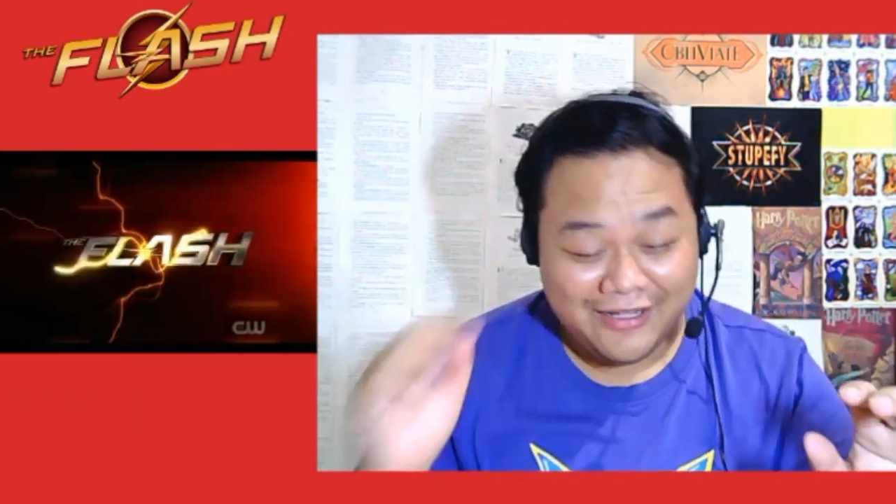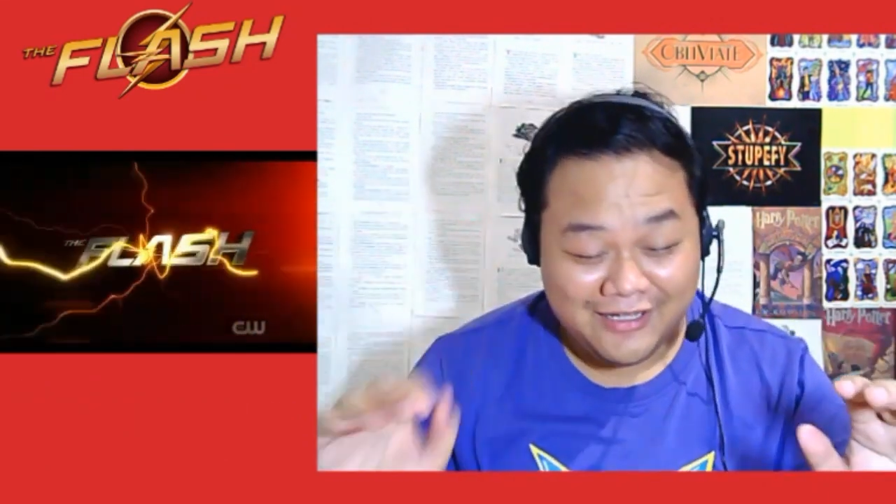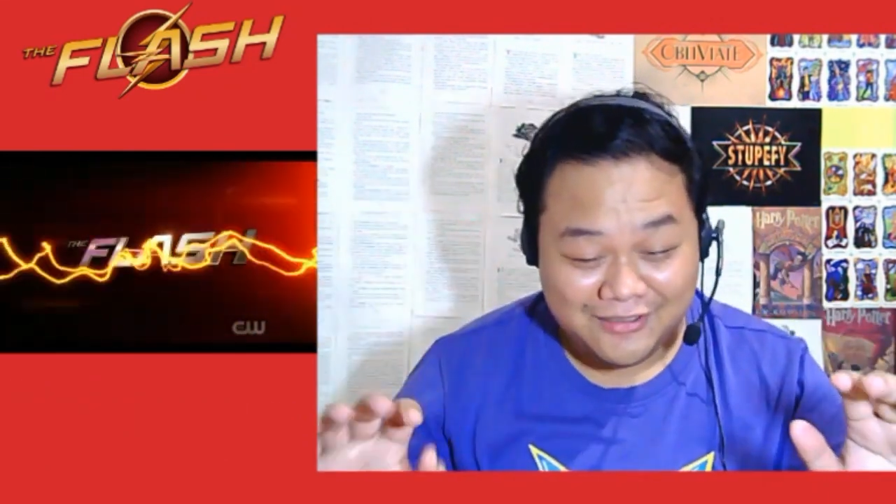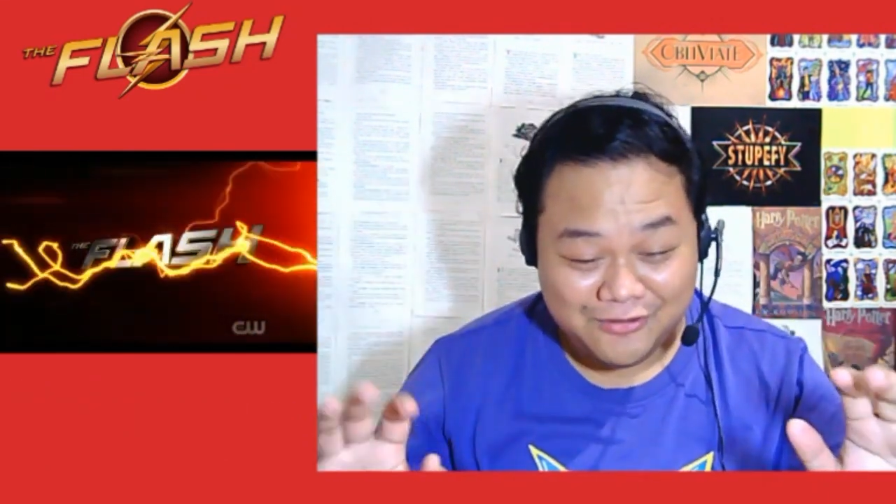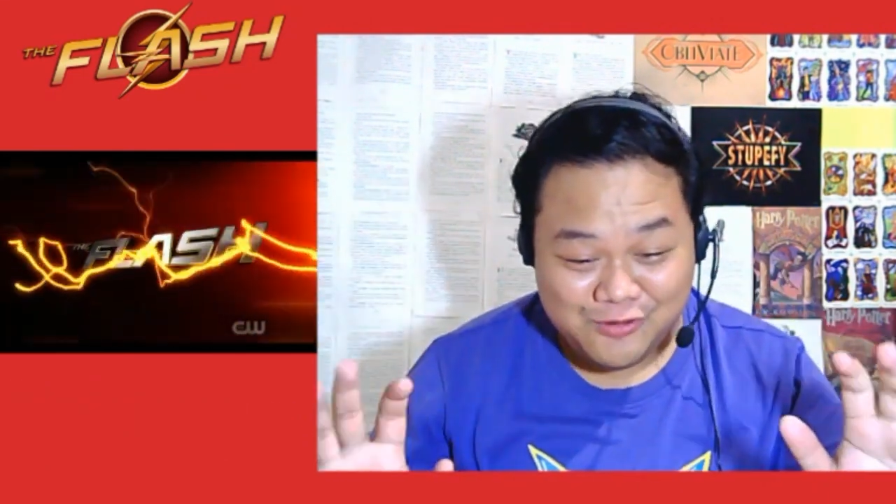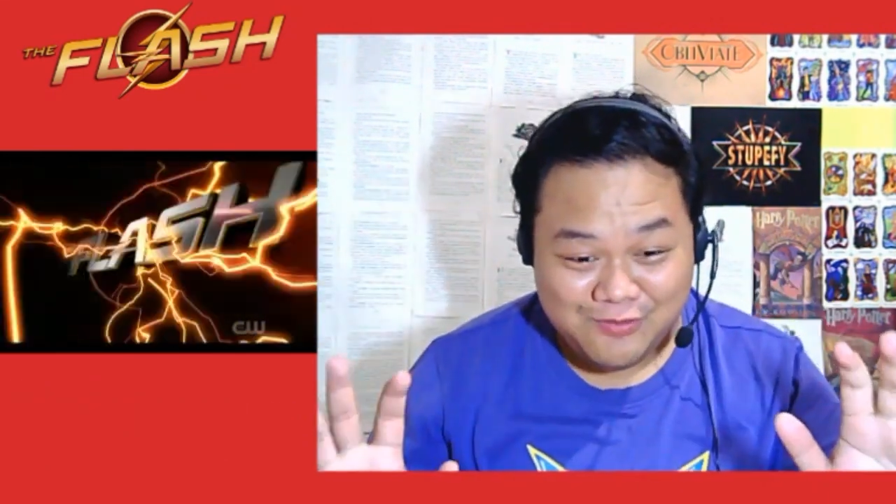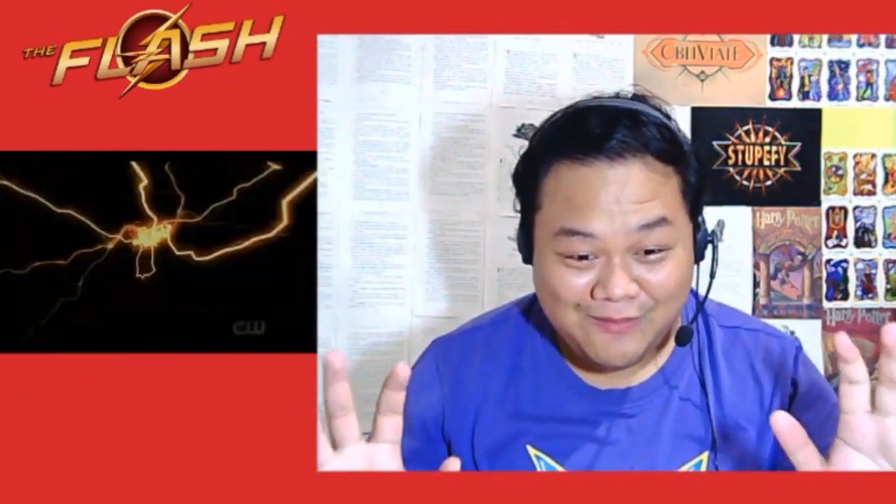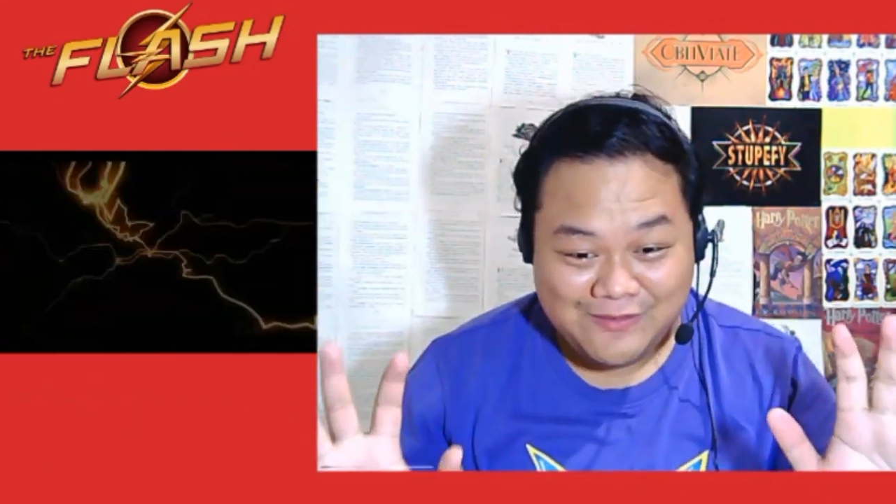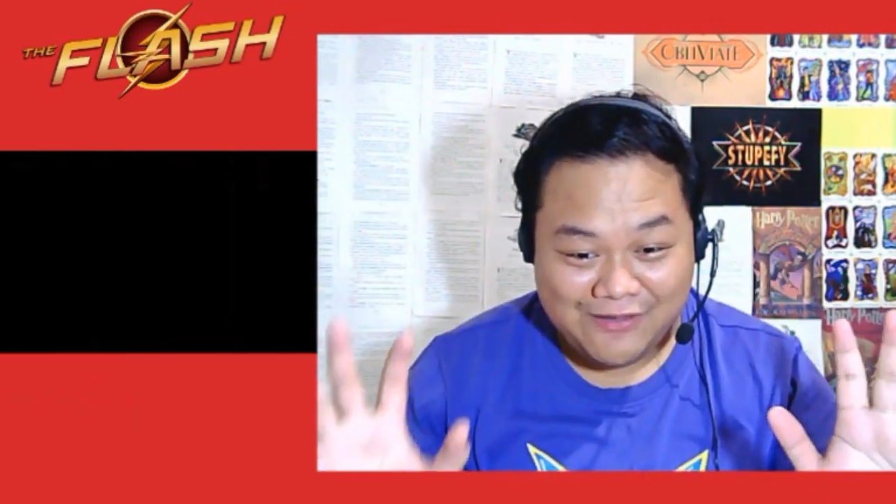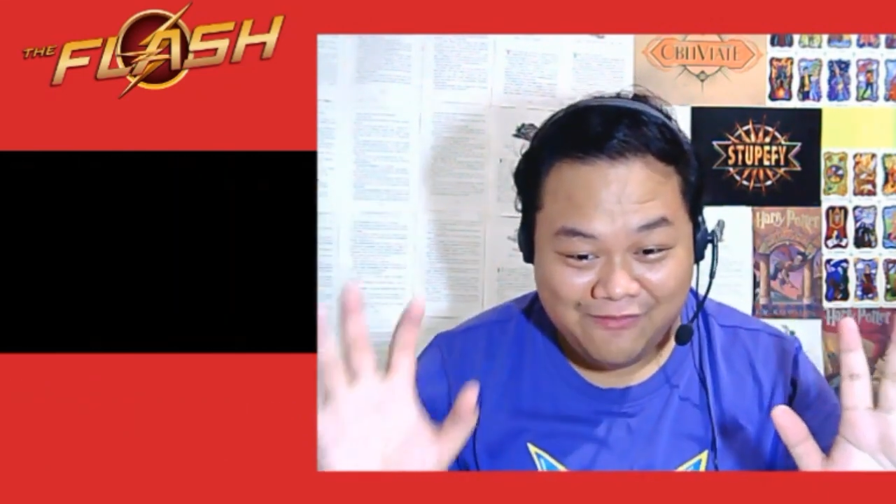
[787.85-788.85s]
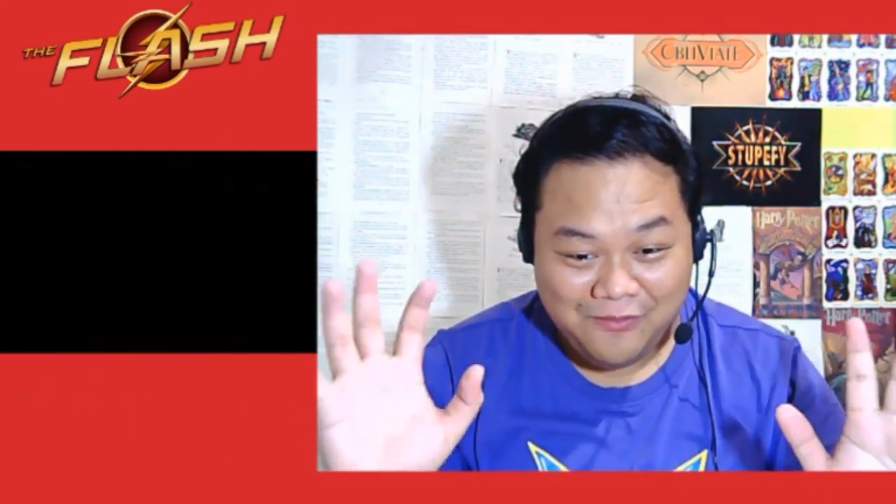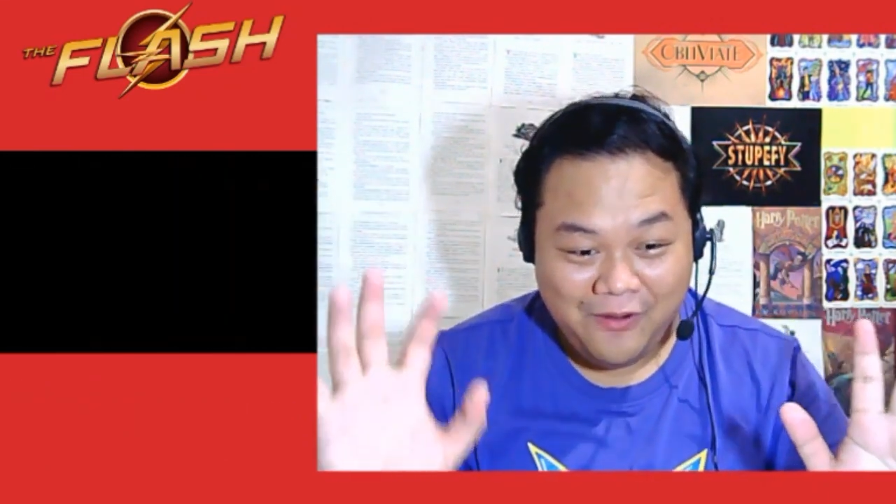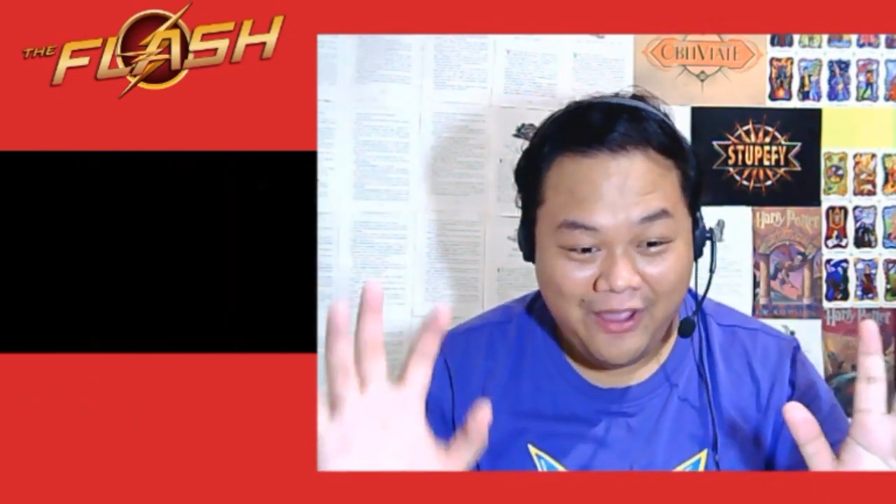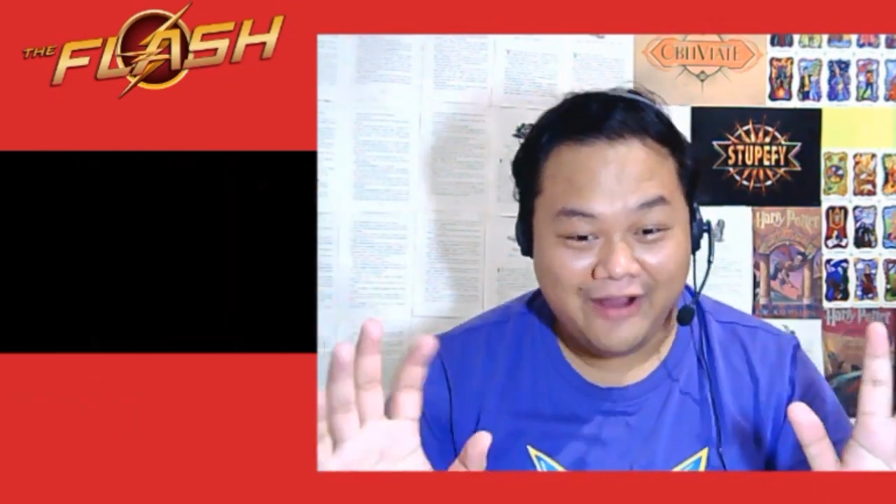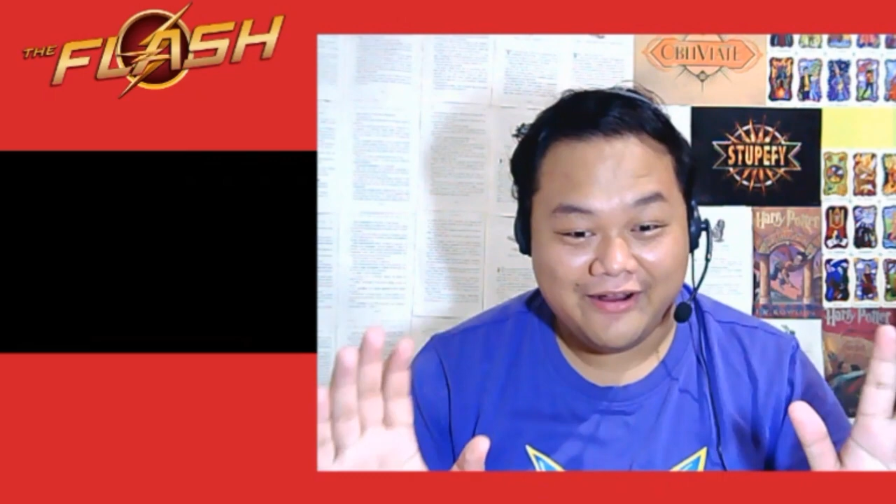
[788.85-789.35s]
I got goosebumps
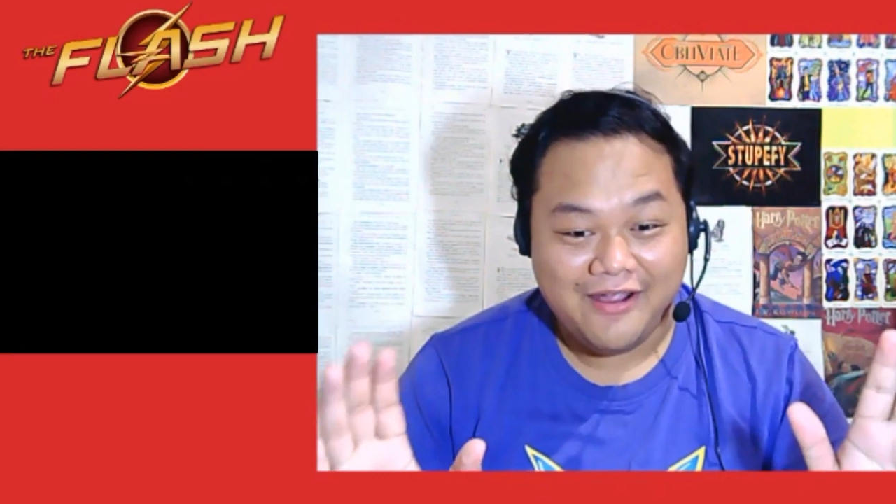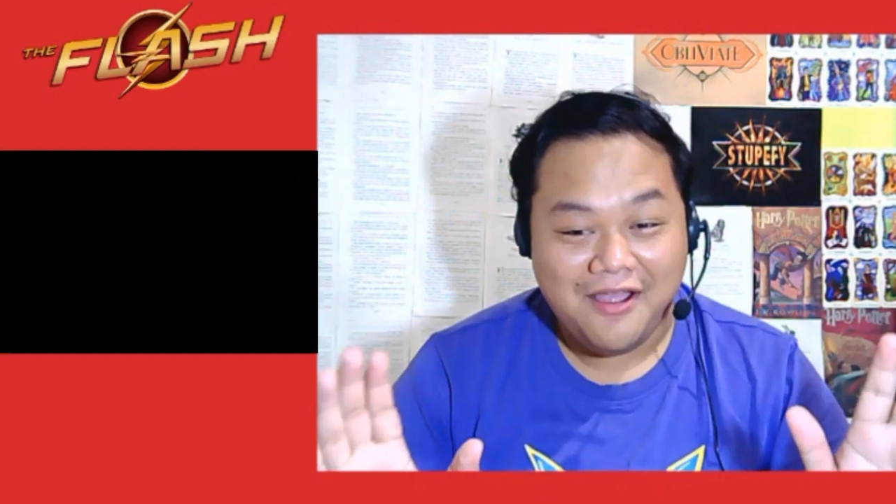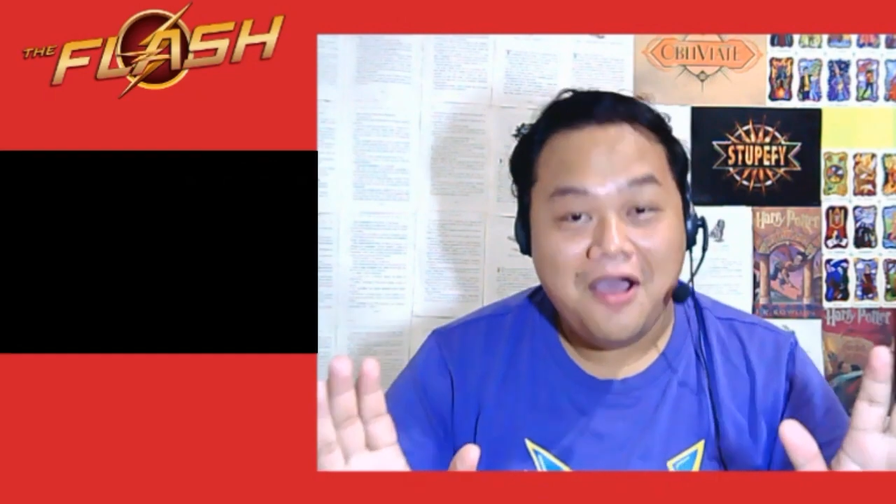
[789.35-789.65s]
everywhere.